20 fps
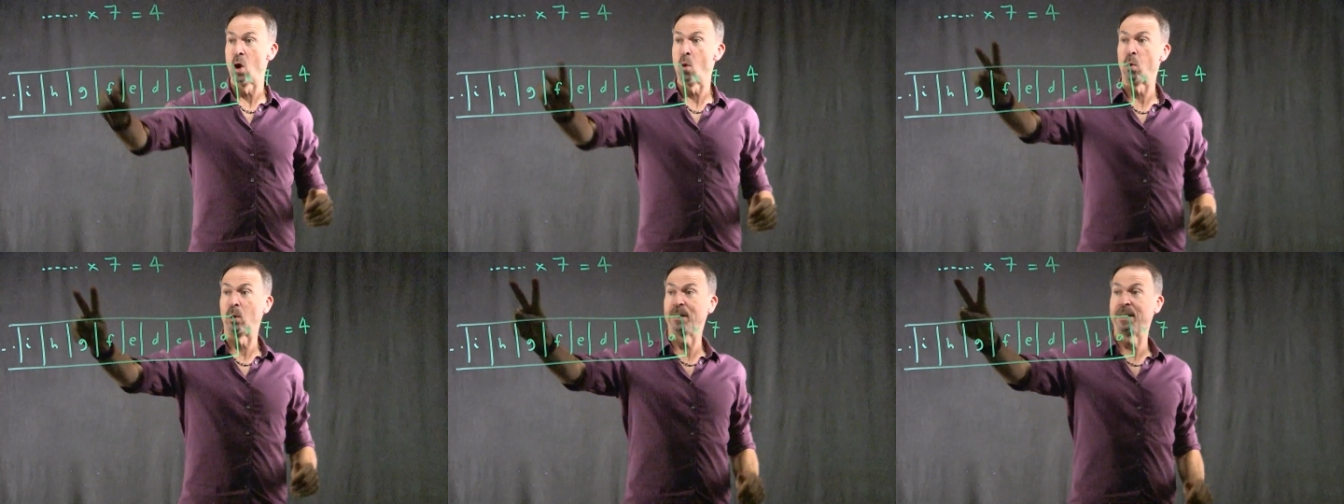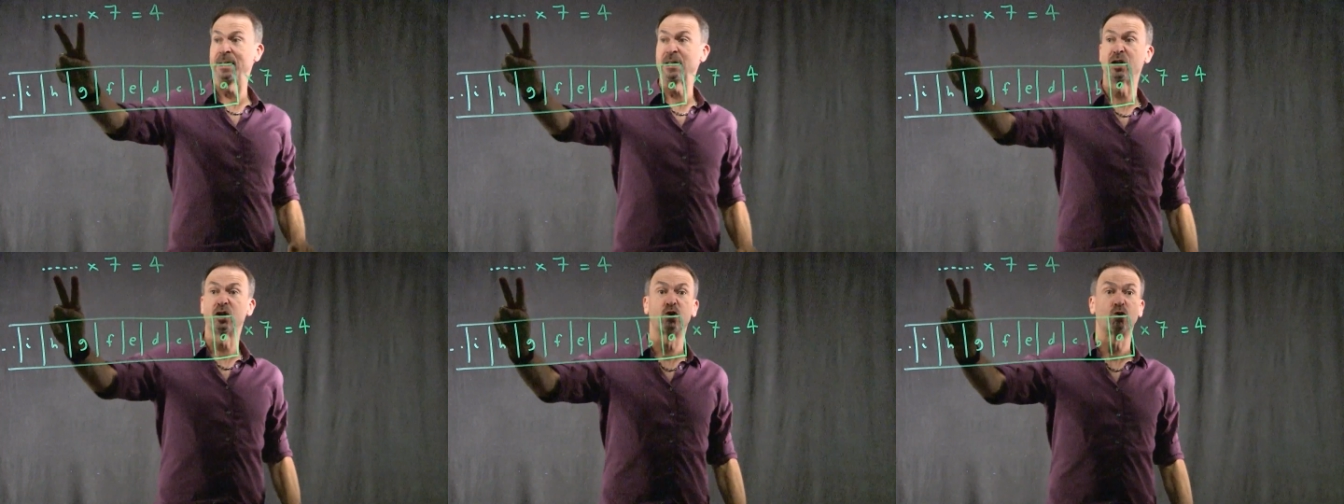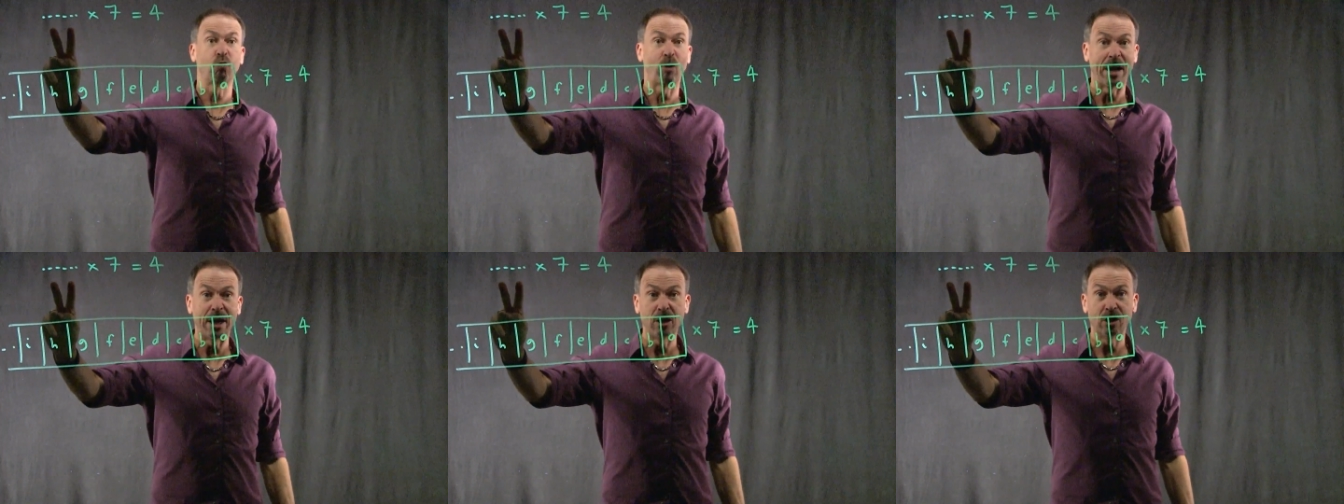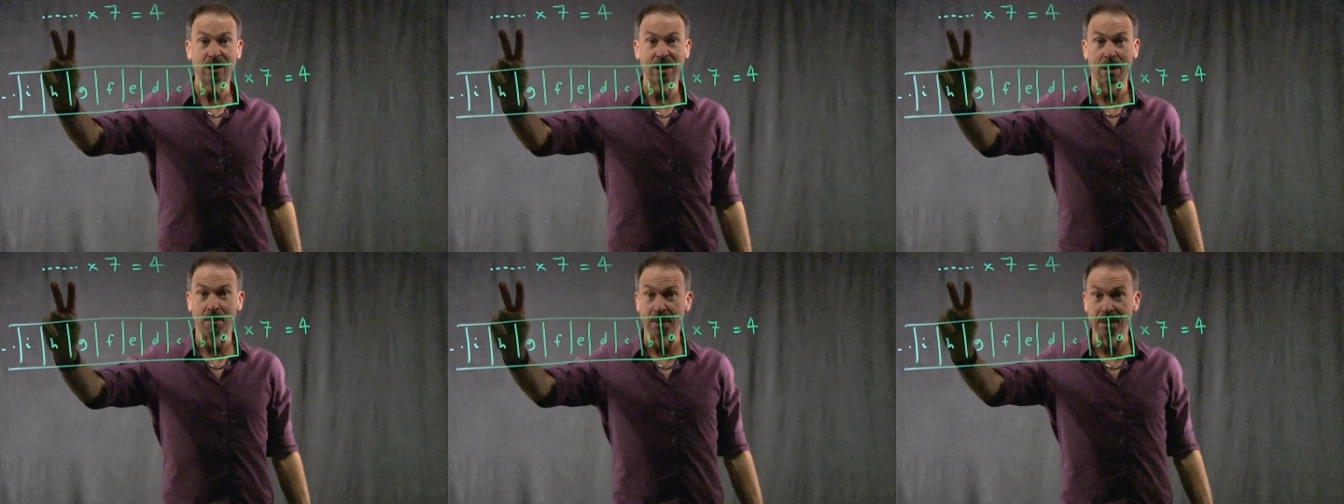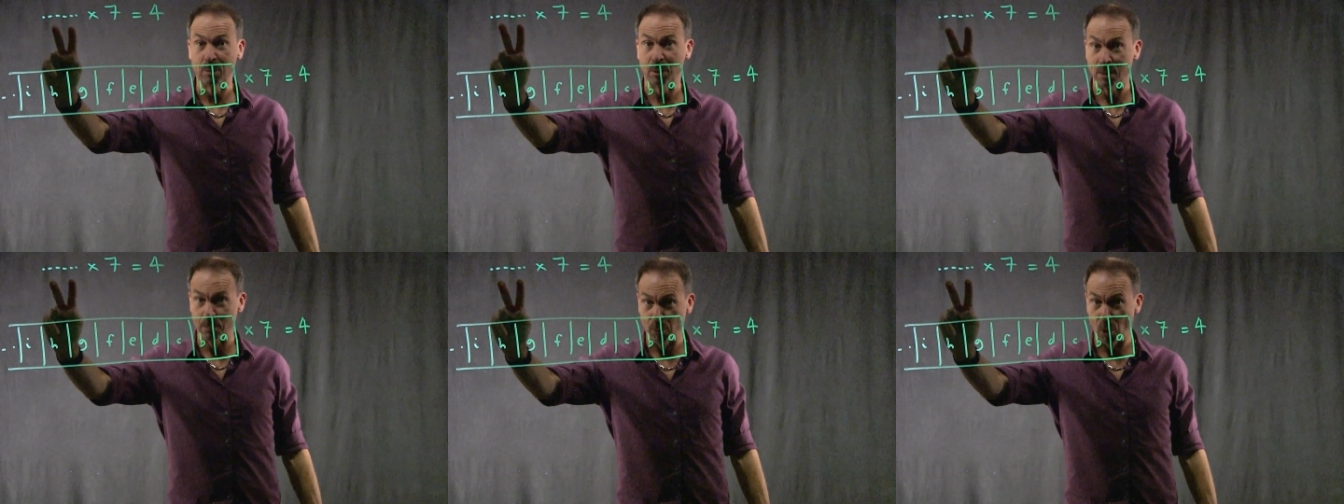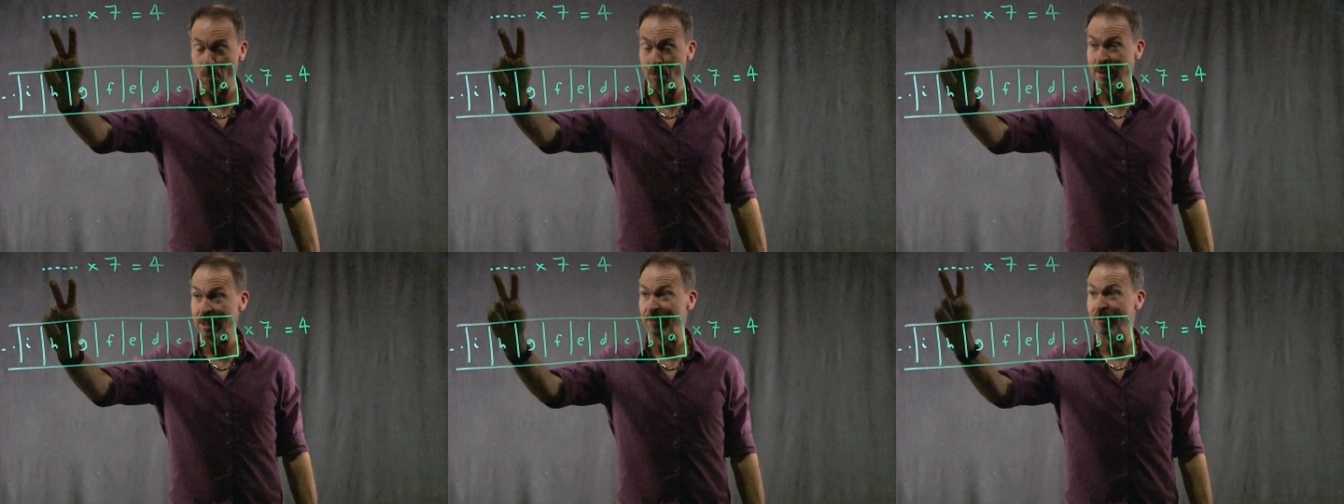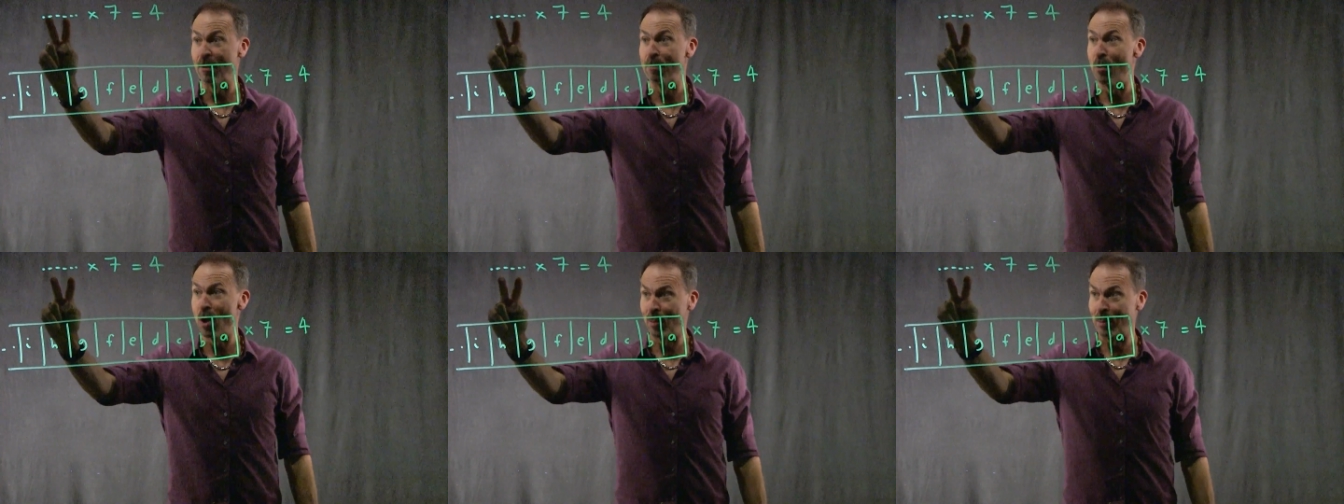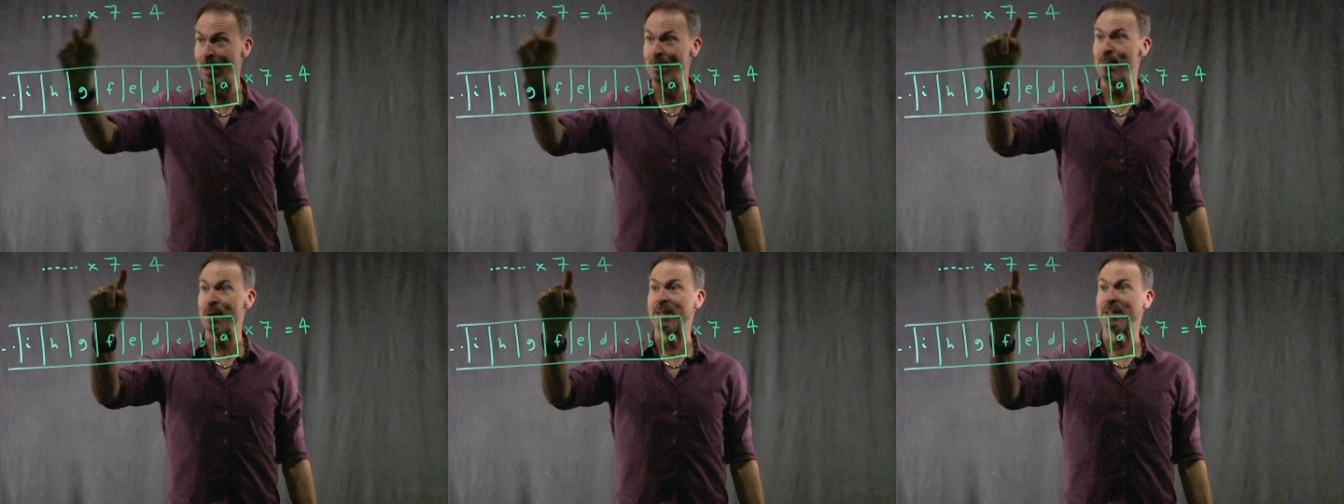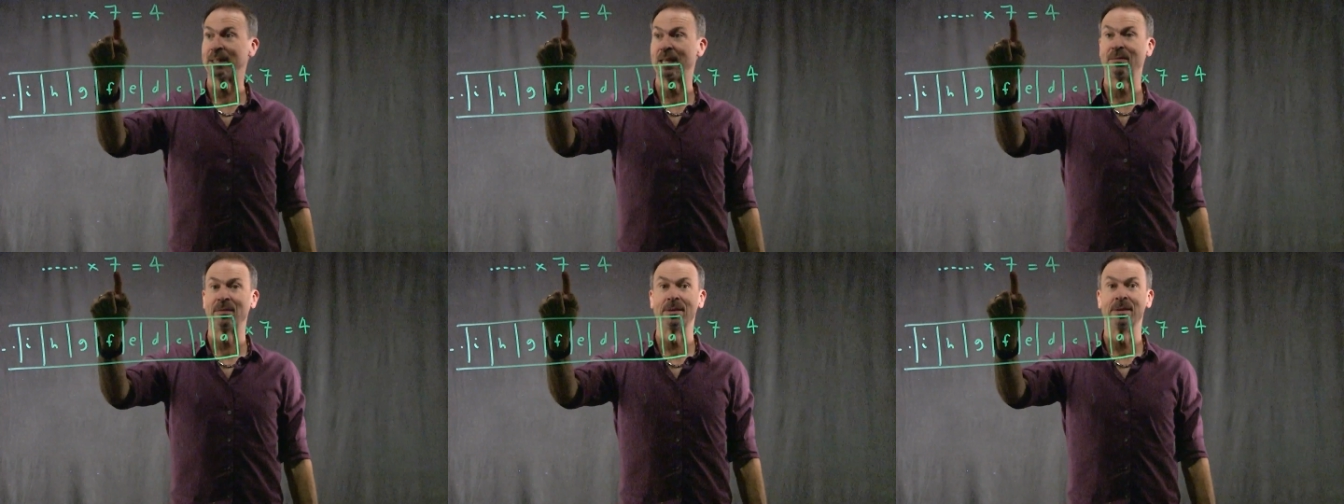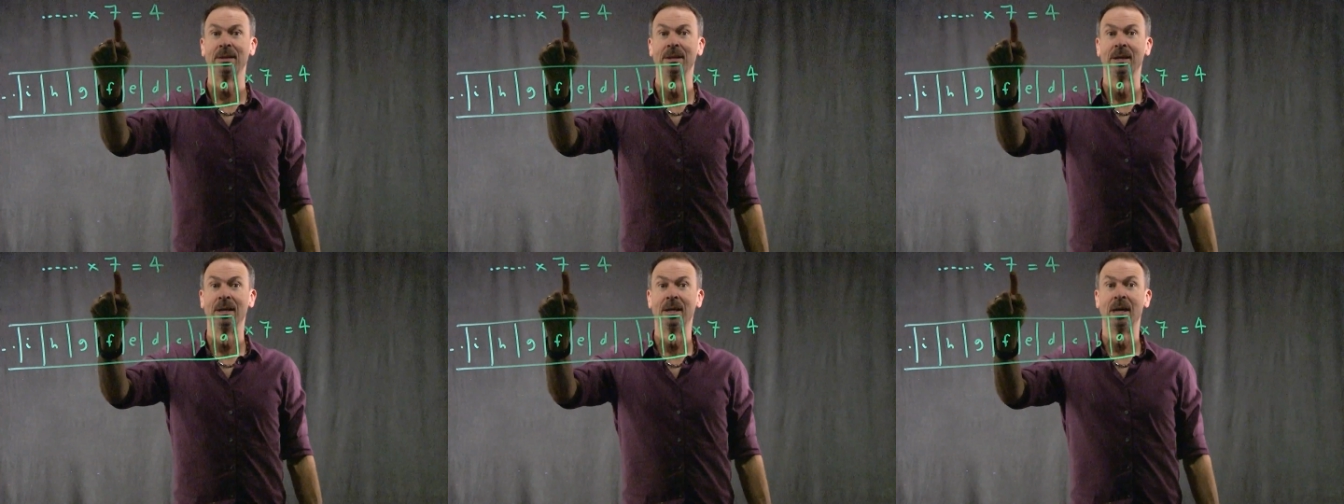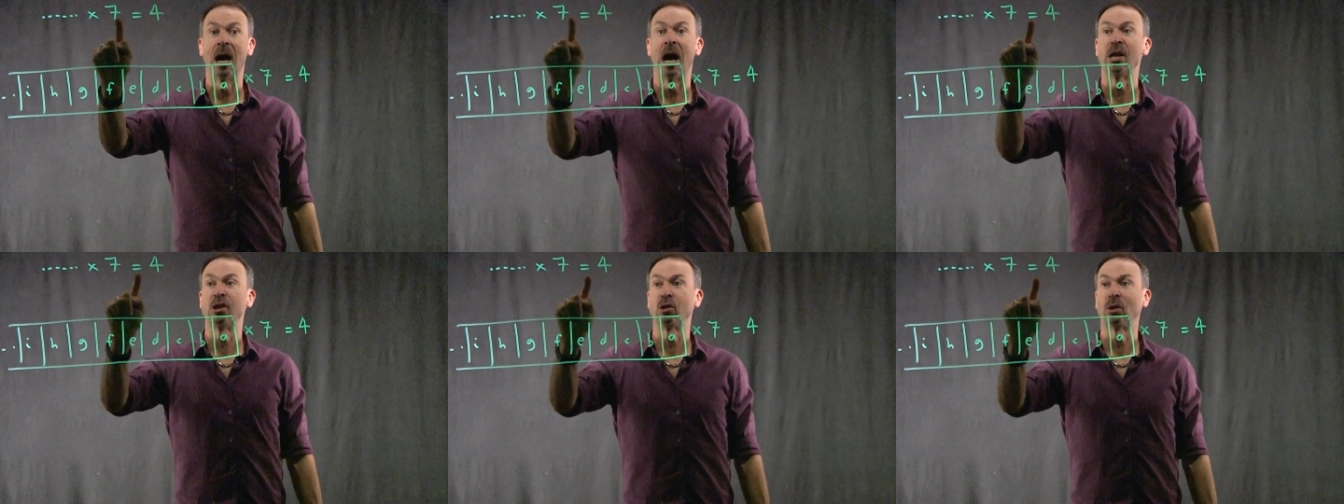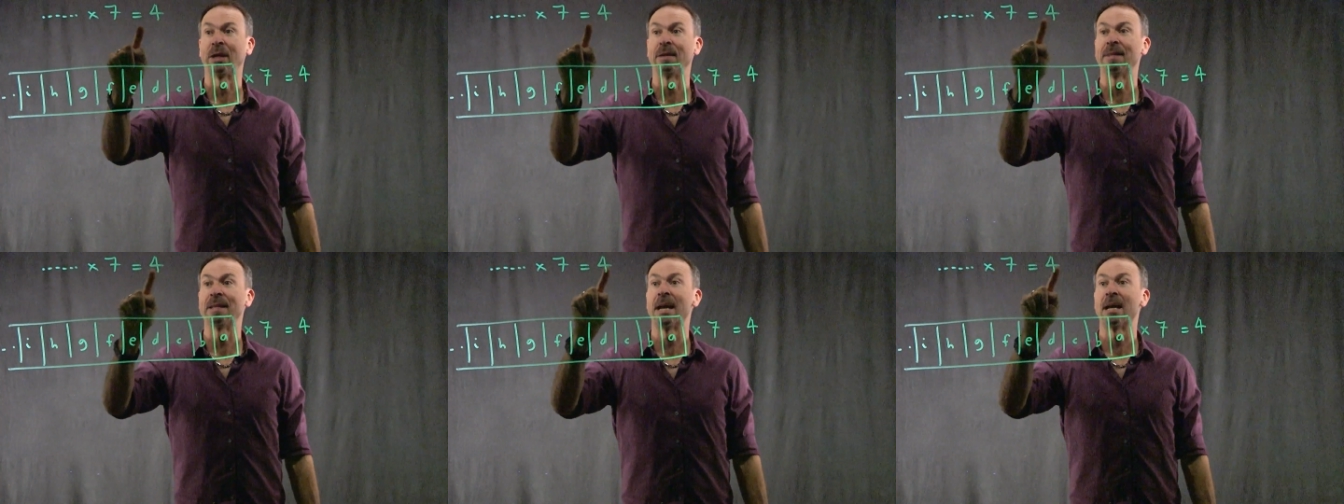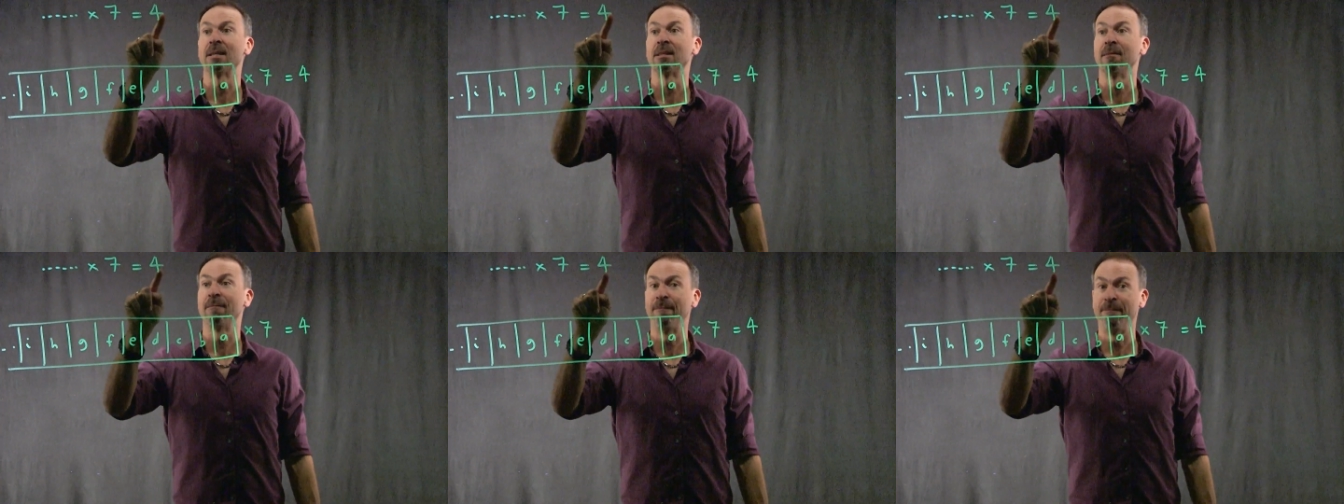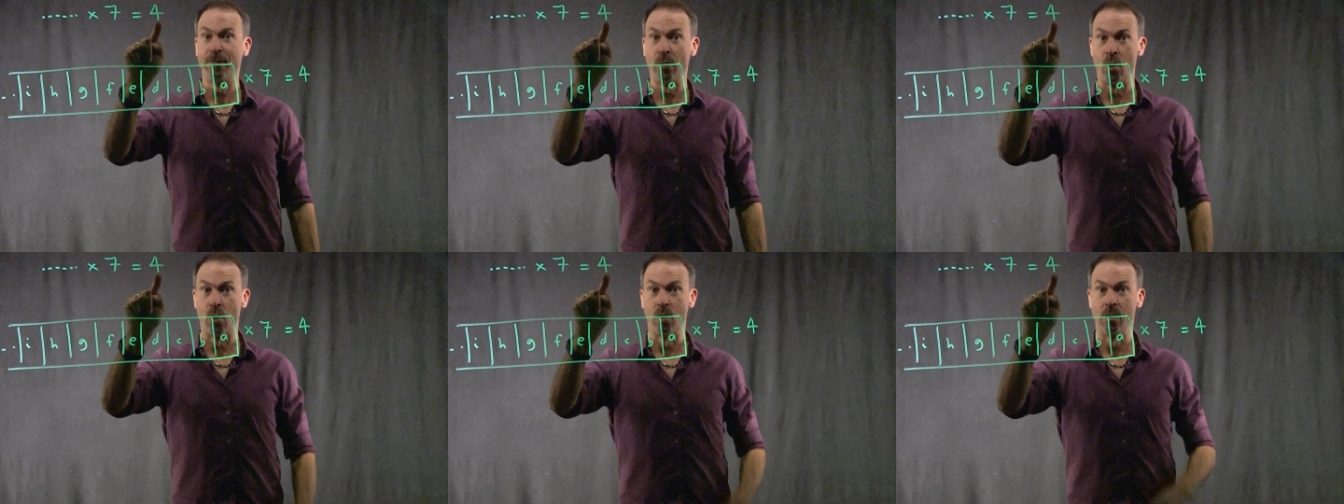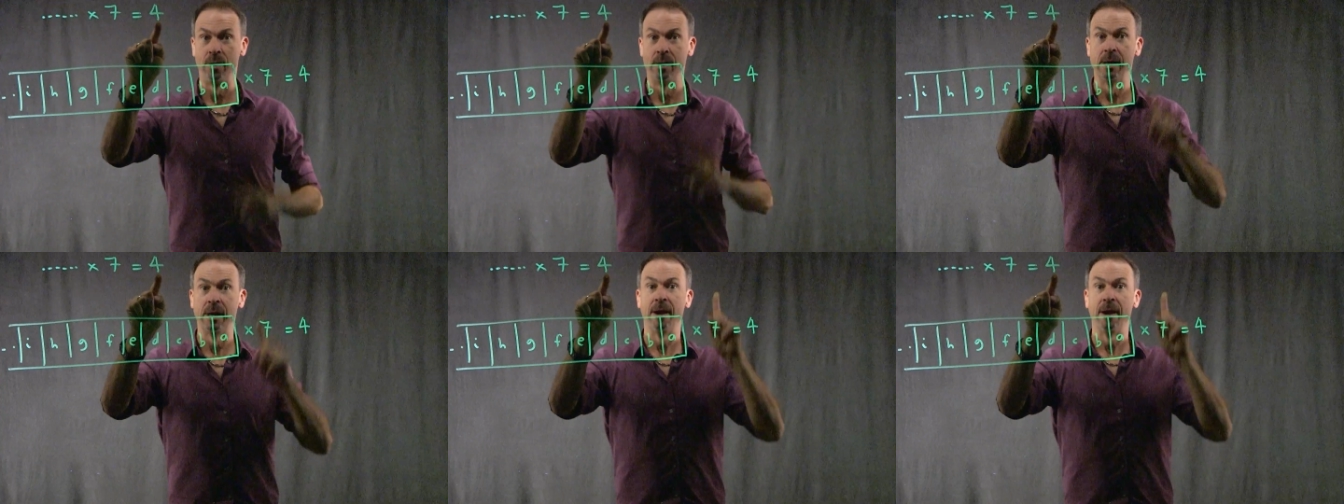One of these strange numbers with the property that if I multiply it by 7, I should get the answer 4.